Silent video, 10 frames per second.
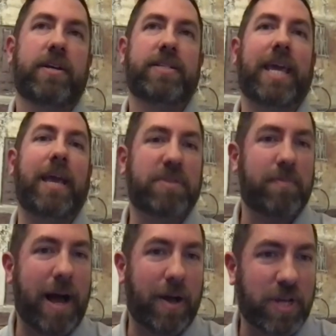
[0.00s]
to keep some
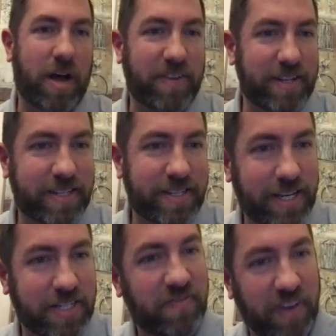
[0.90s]
miles off
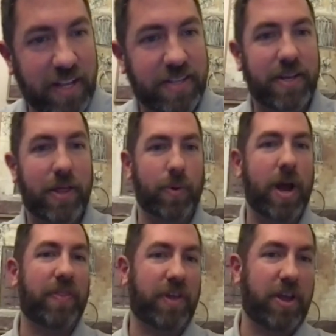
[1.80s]
his feet throughout the